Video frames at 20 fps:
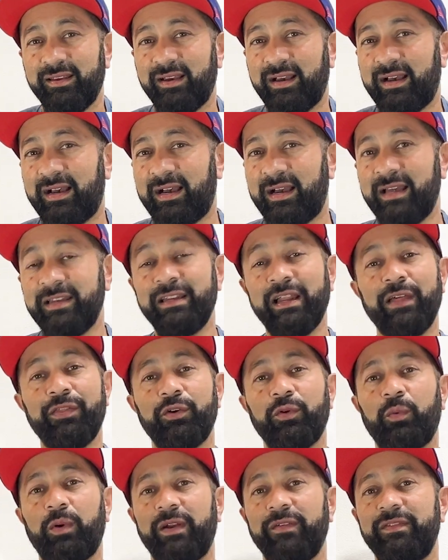
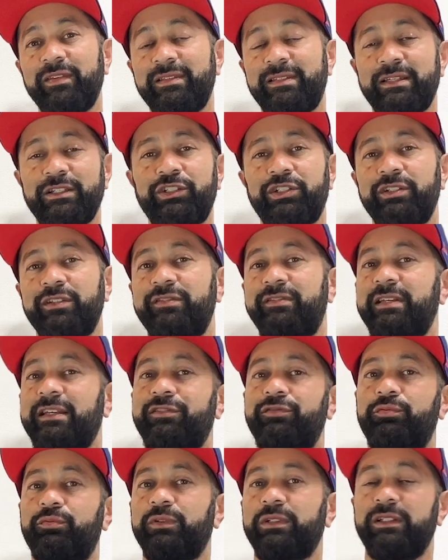Another one of the dishes
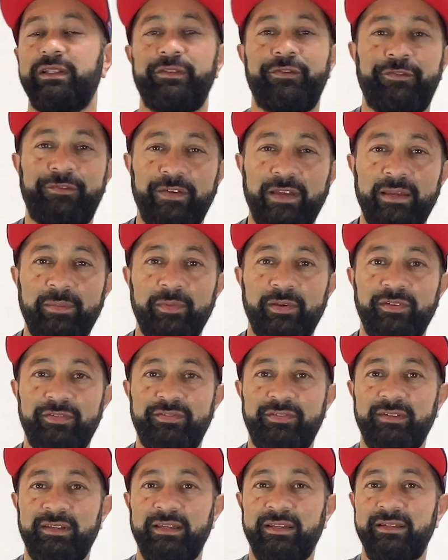that's really
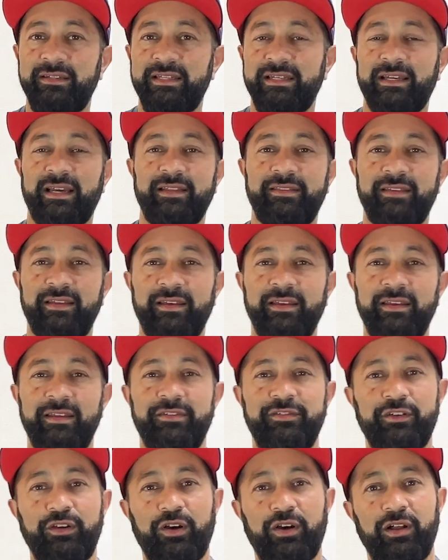famous in Niigata
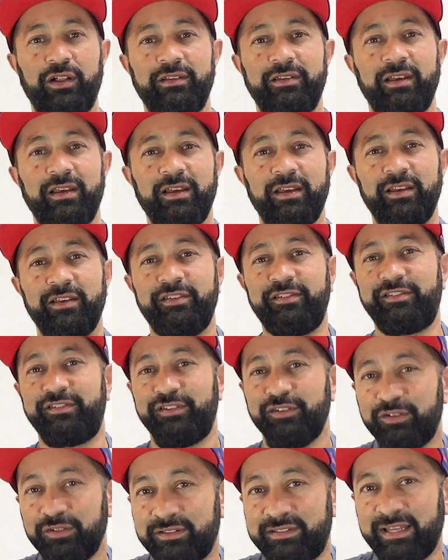is called
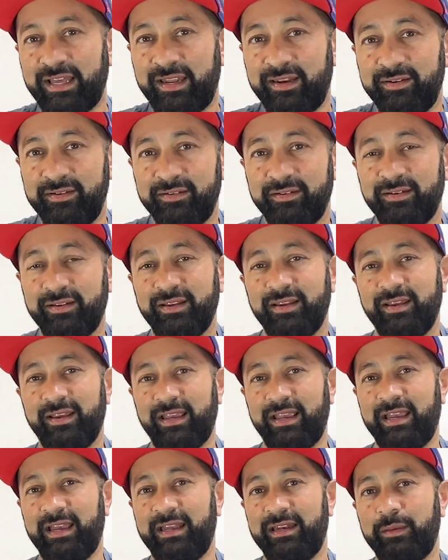suruten.
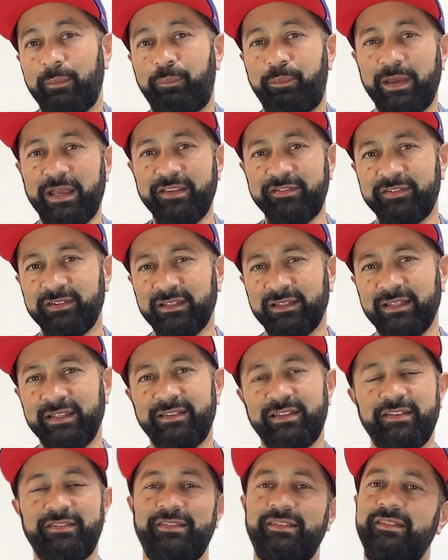And basically
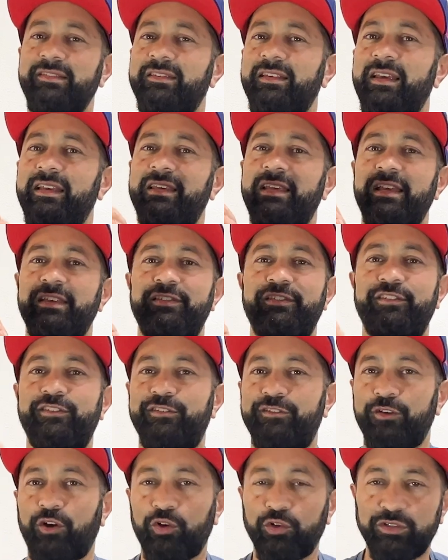this is like a
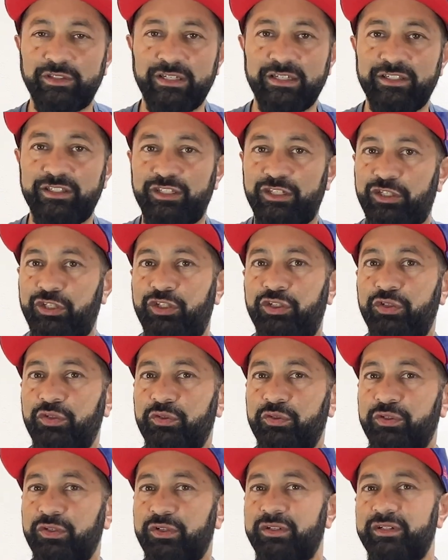salted
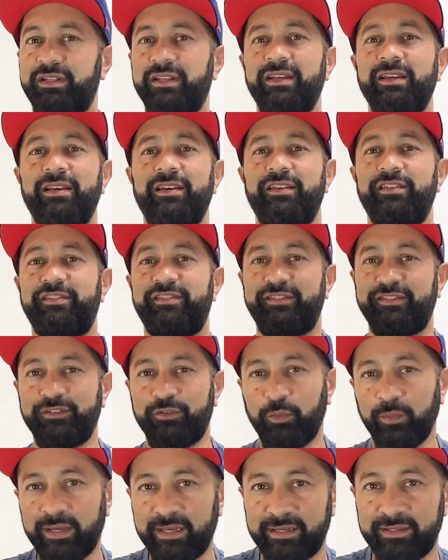cured
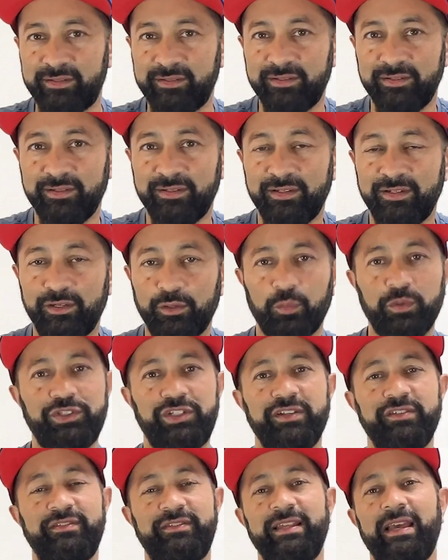squid,
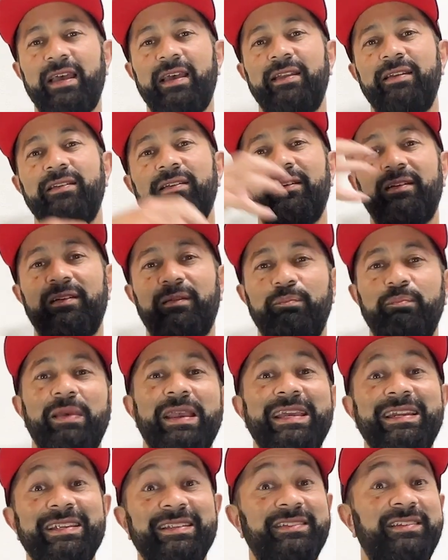which is then
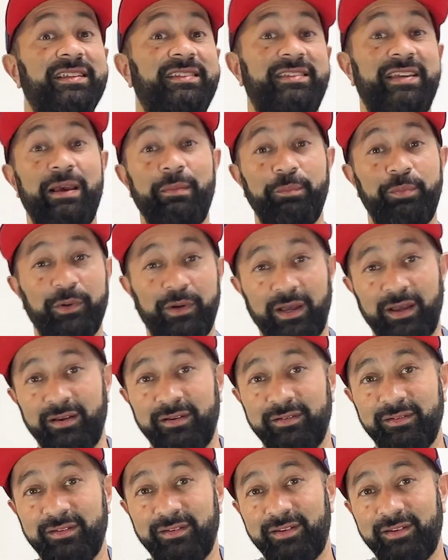made into tempura.
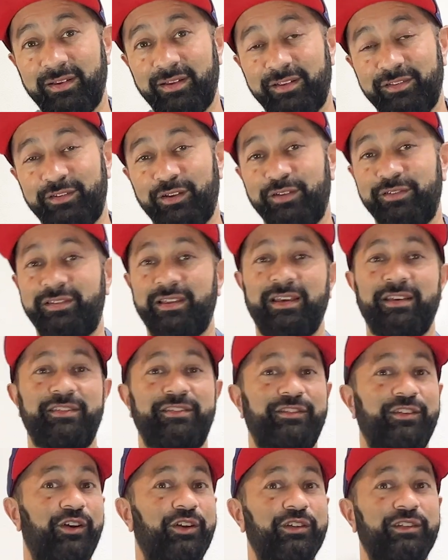So it's like
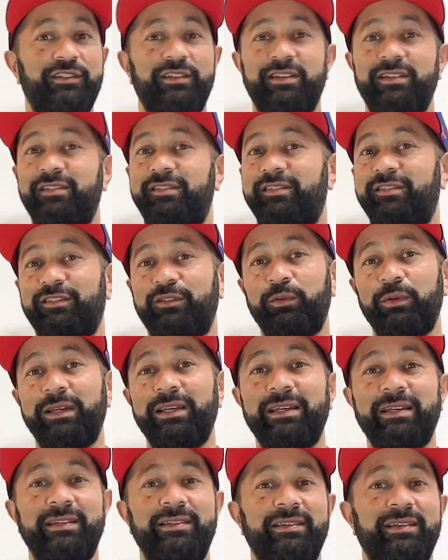salted
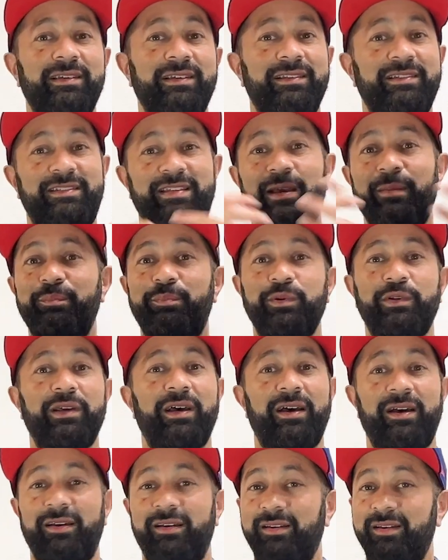squid
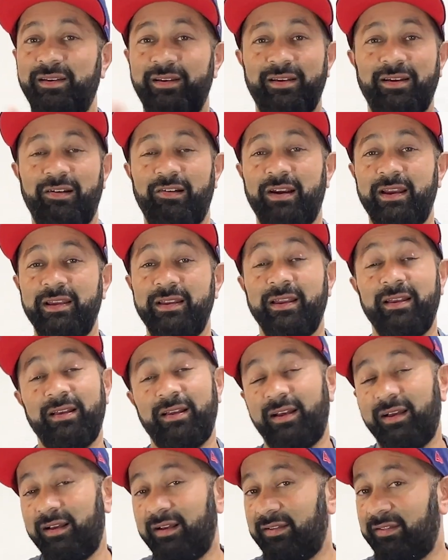tempura, right?
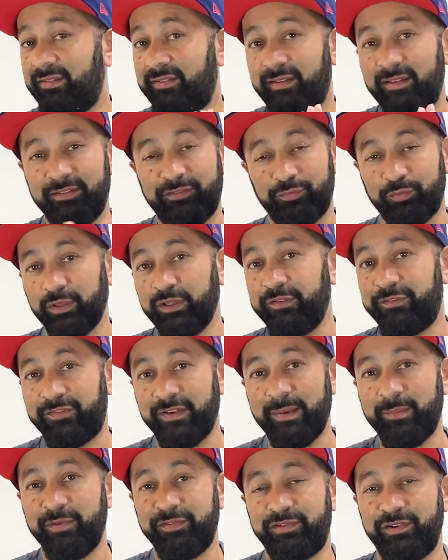It's really
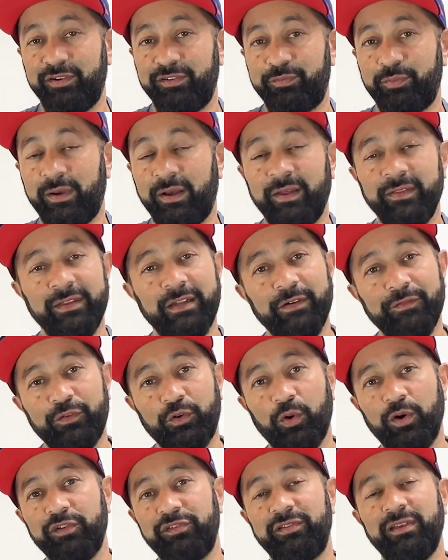famous here as well. And then of
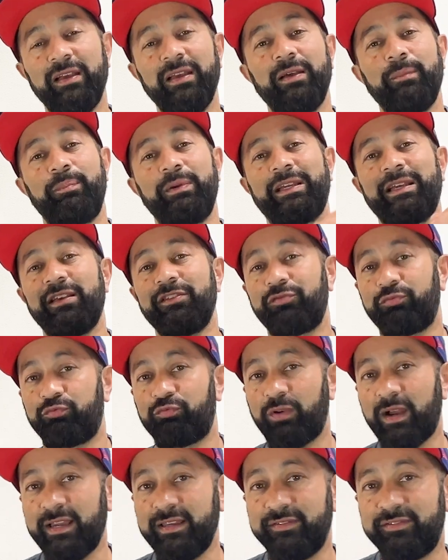course, because
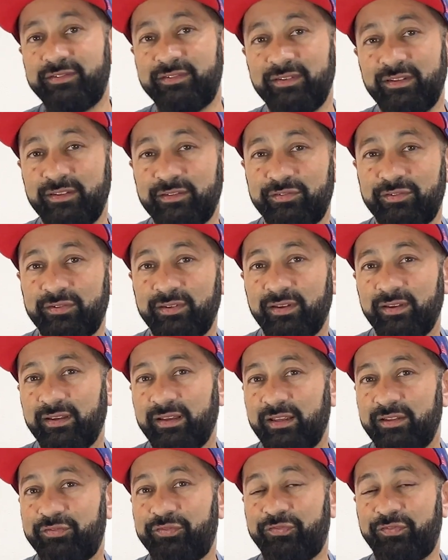rice
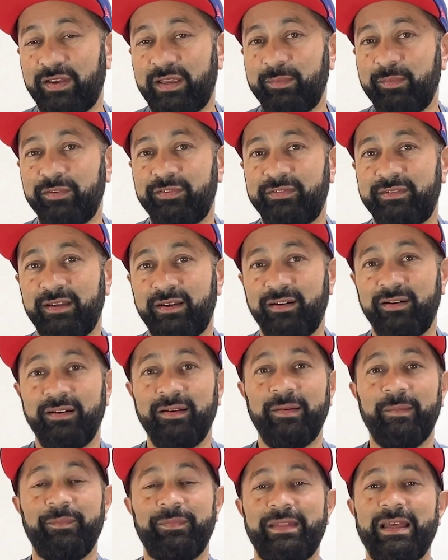is famous
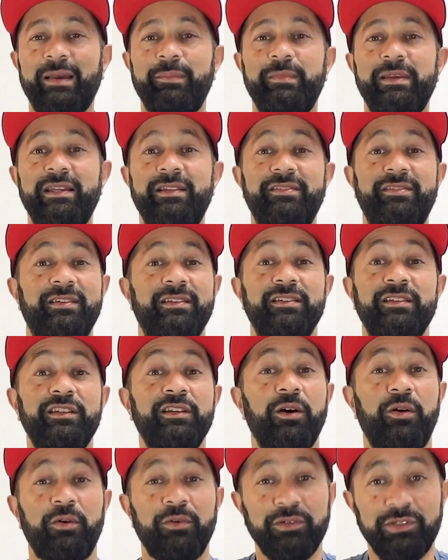there, that means
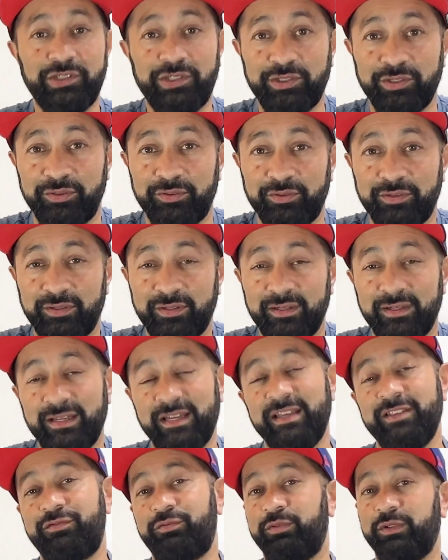nihonshu
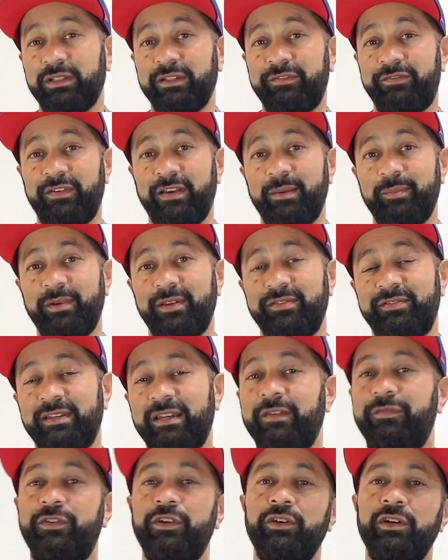is really famous.
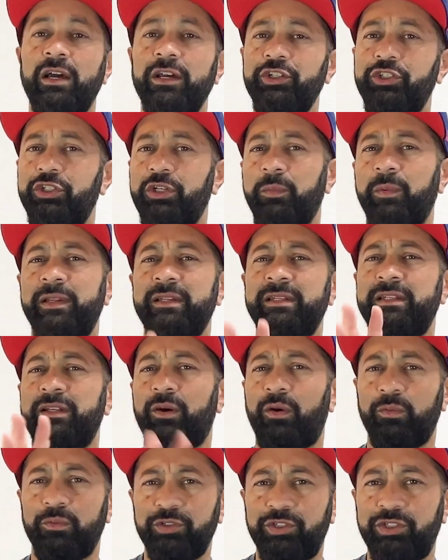And if you're not sure what
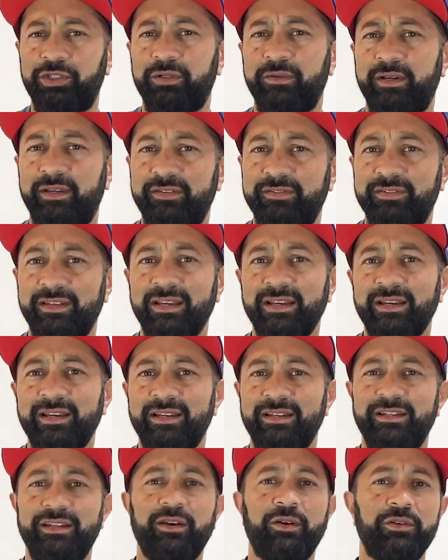nihonshu
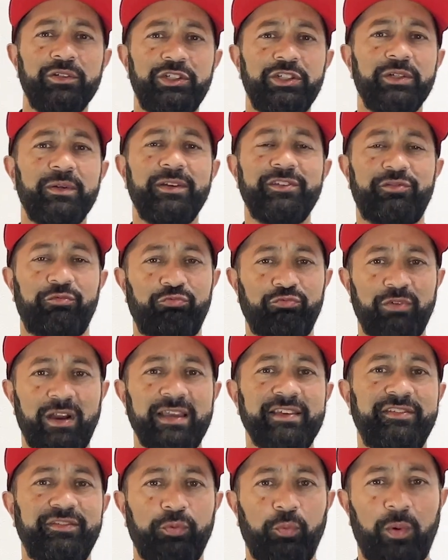is
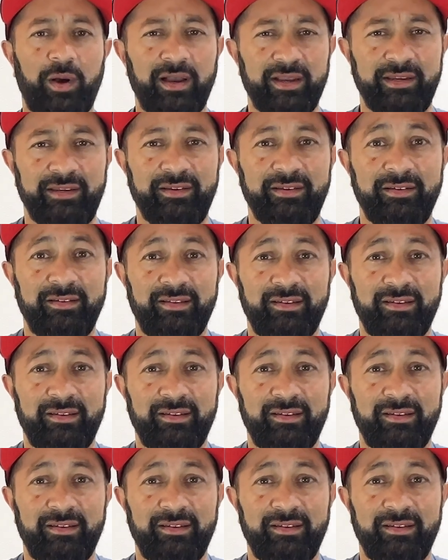rice wine.